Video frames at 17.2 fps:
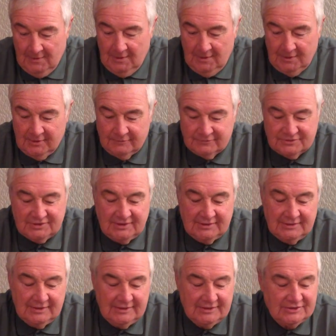And I've
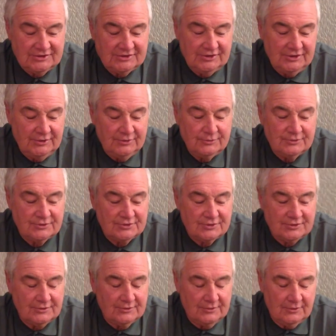seen this
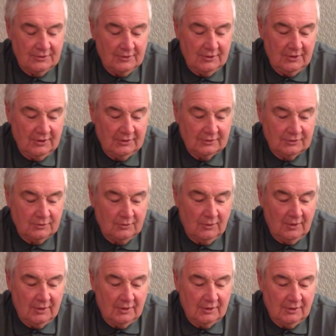used
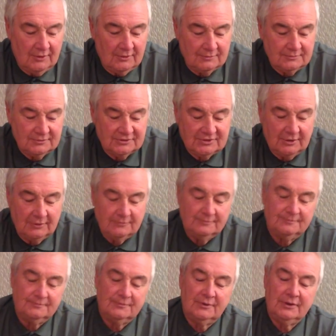quite a lot. So
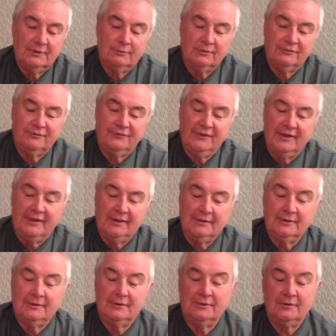it would fit
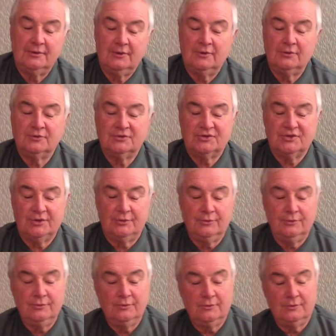
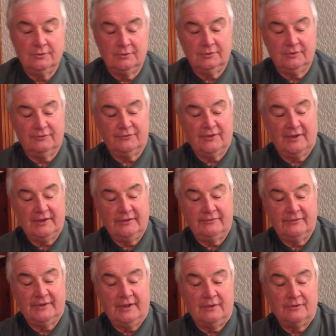onto the front of
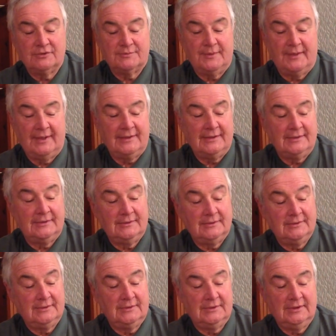a noseband.
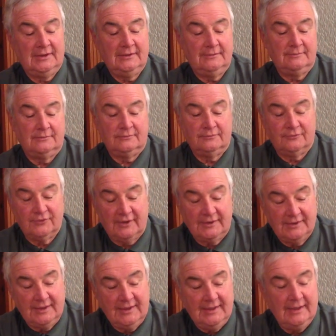Yeah,
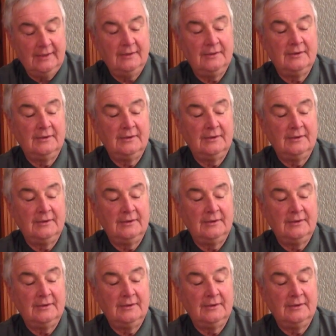front here